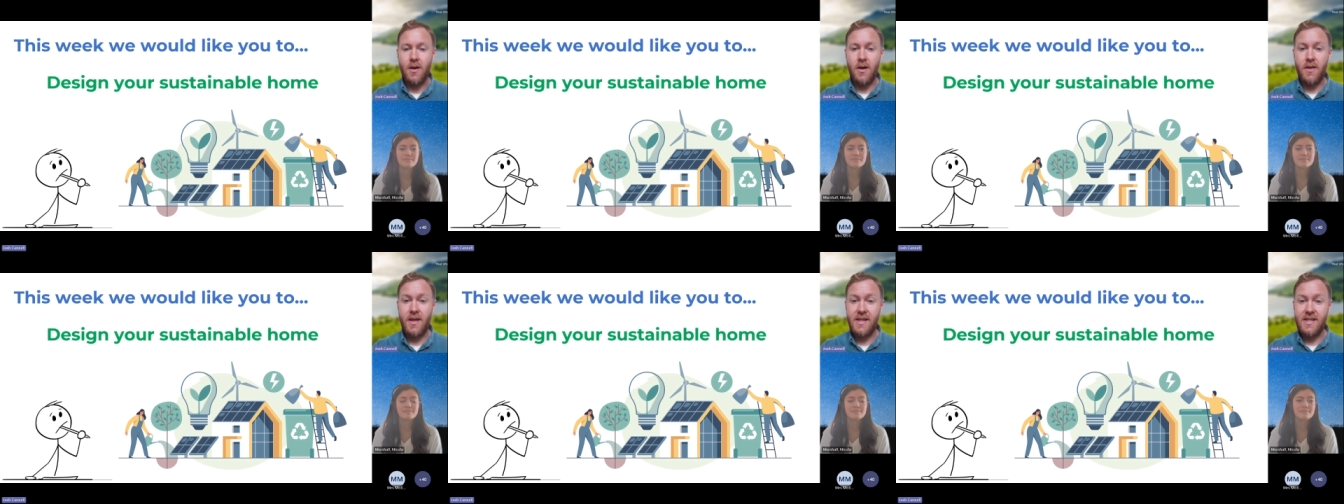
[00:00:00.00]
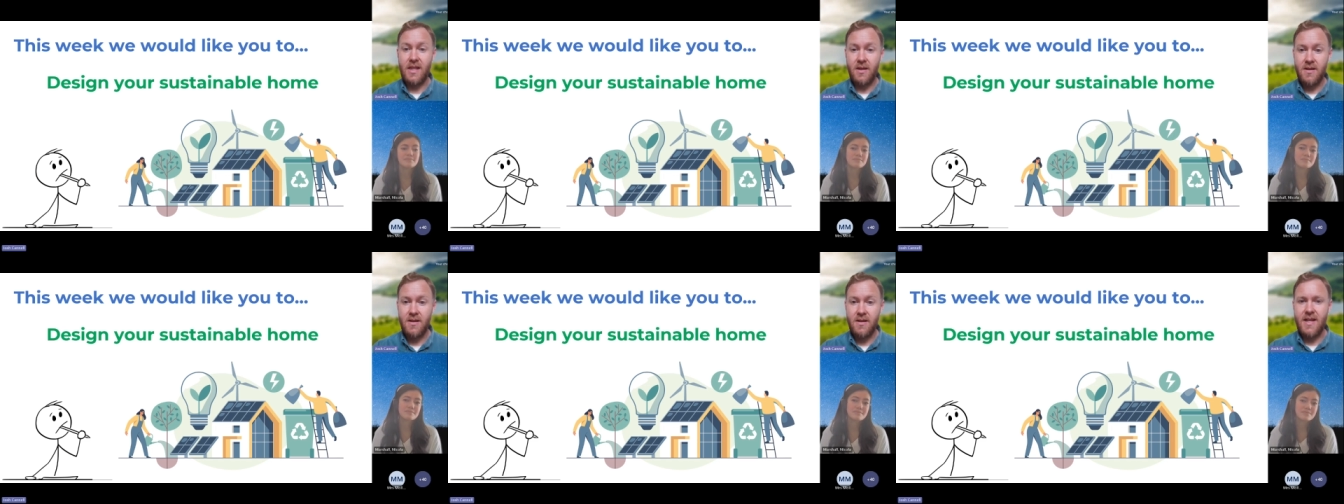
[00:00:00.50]
uh, this
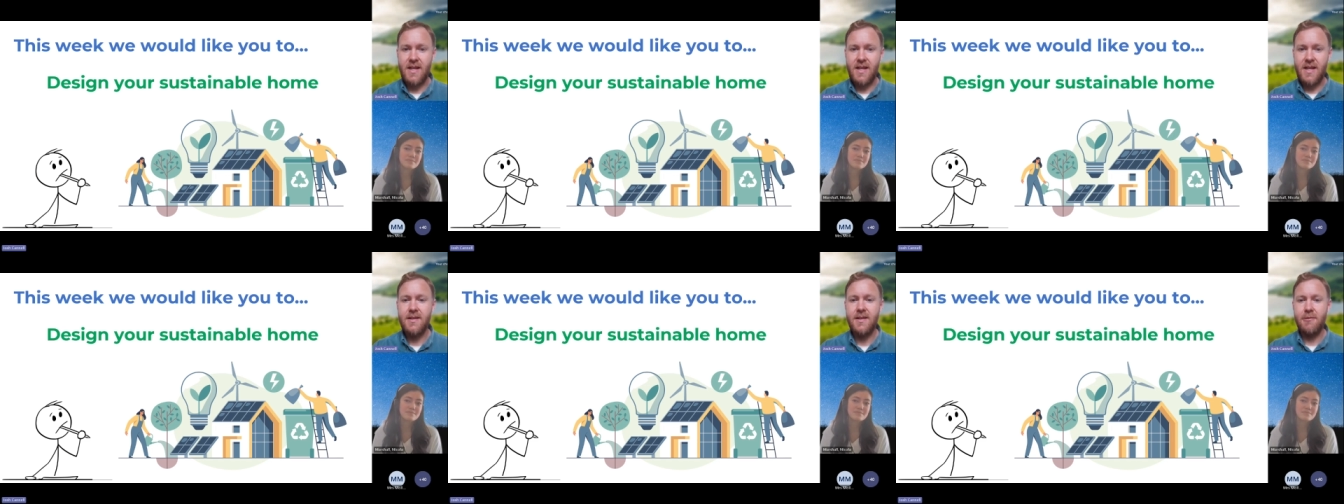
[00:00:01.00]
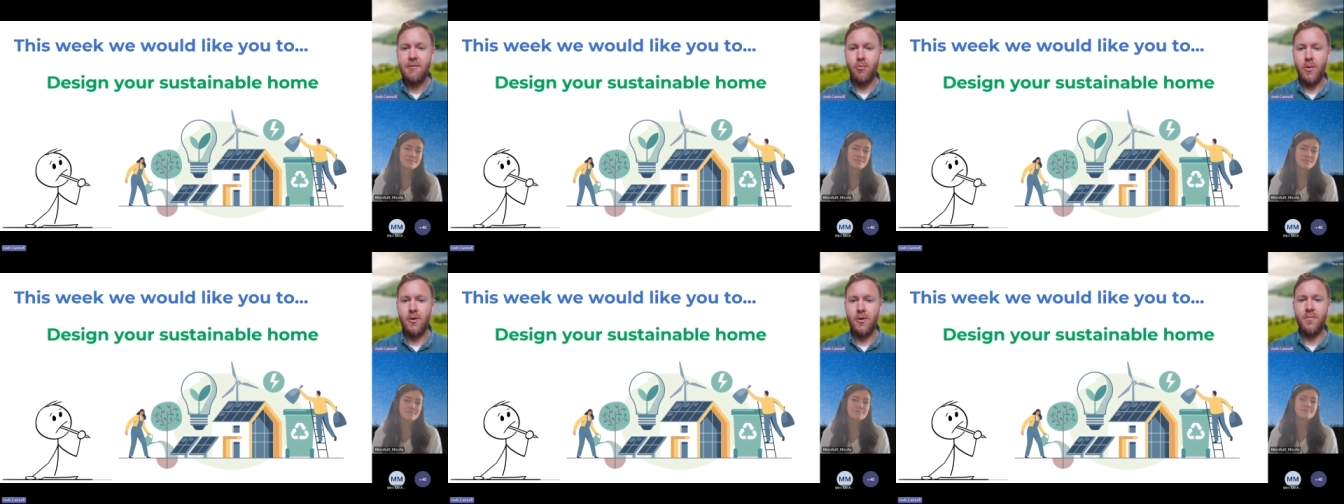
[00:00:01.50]
Thursday
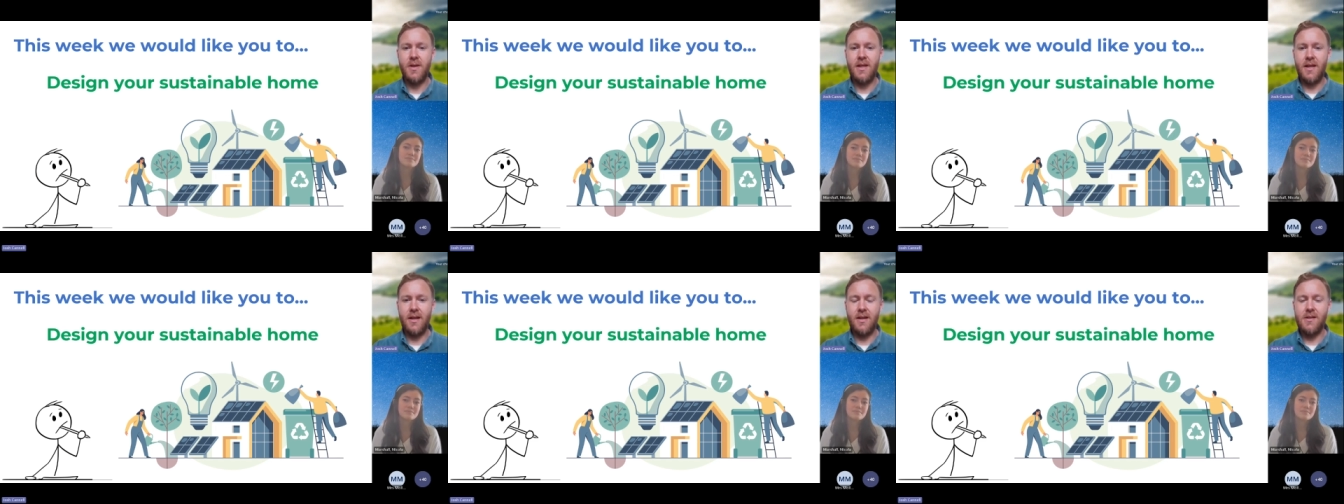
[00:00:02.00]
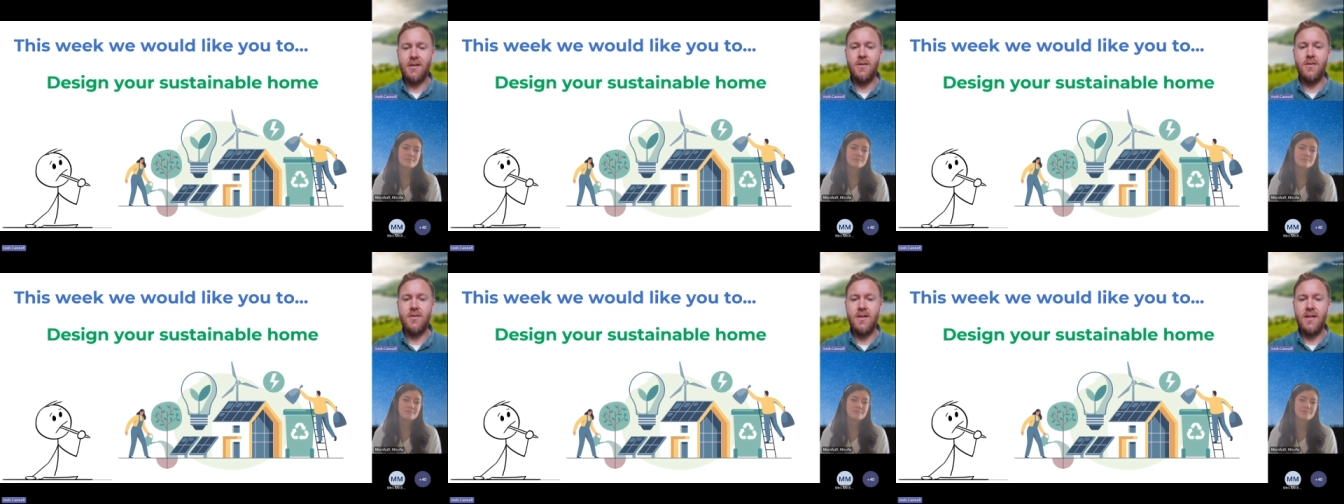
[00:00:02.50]
will be
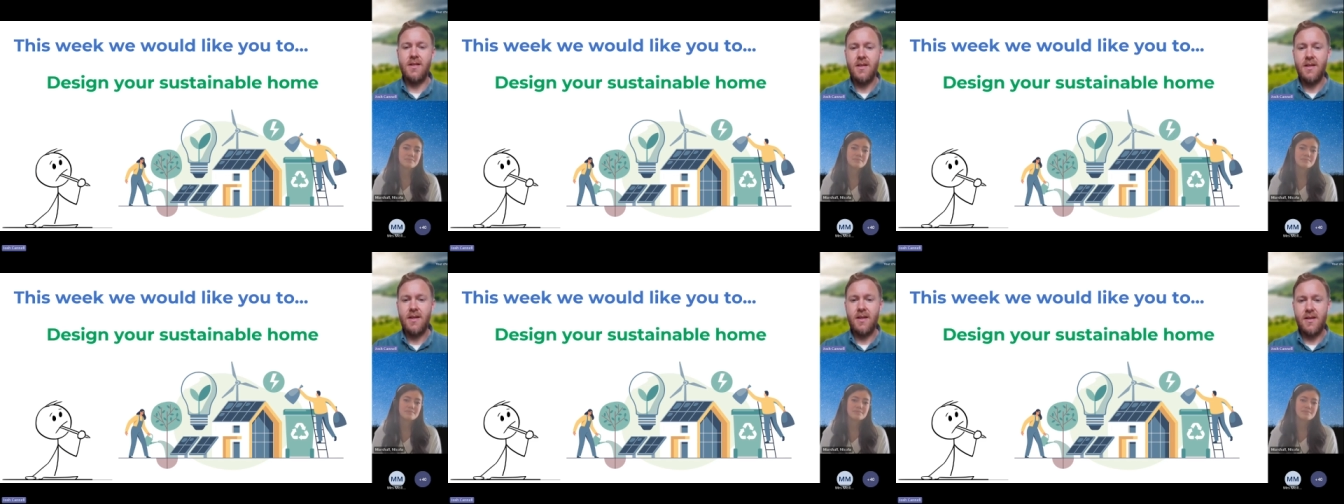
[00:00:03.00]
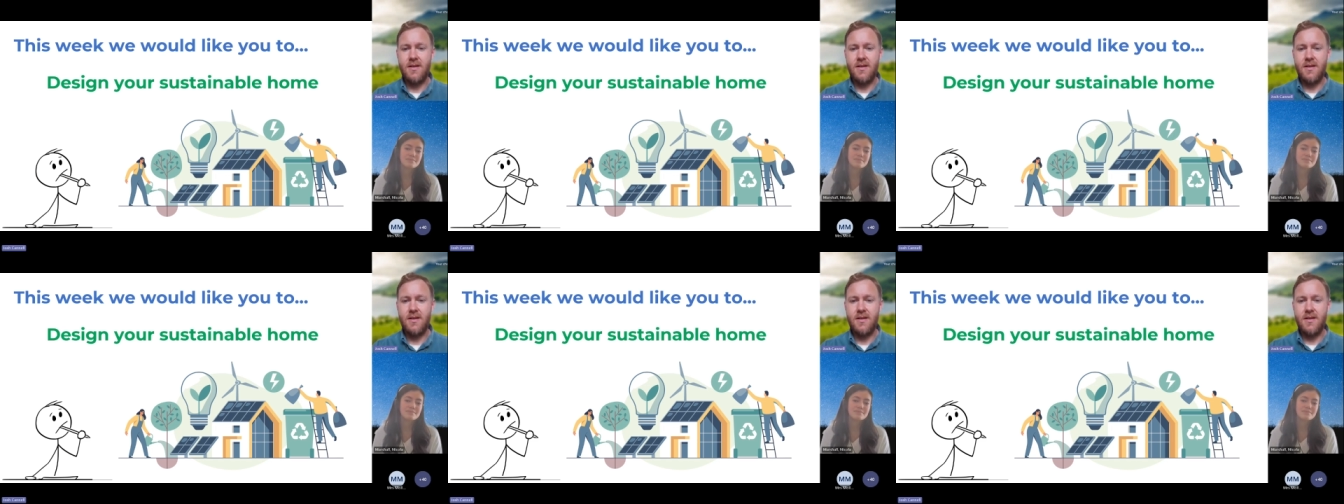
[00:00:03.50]
included